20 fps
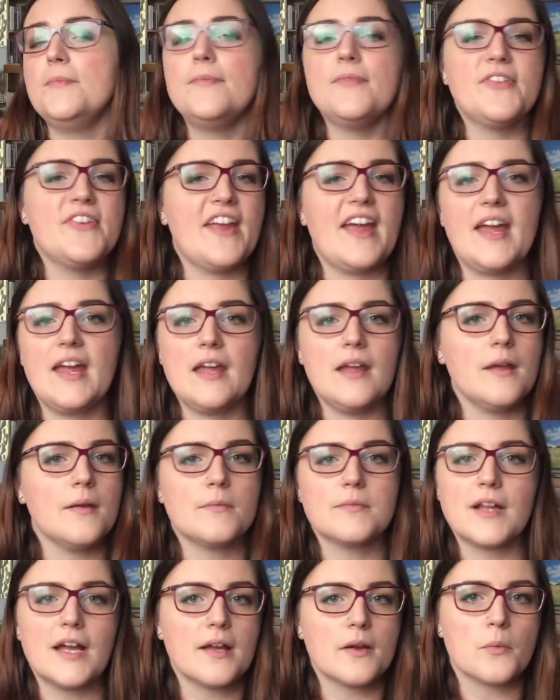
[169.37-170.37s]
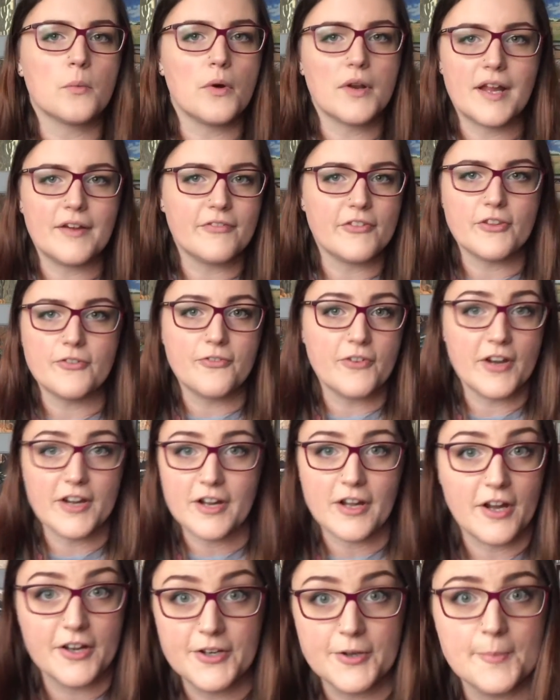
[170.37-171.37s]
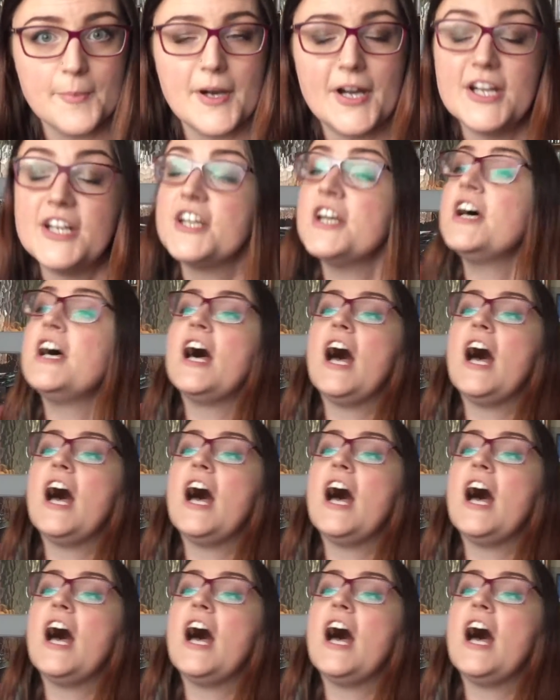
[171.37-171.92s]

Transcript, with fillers: say like whatever the fuck, I don't mind.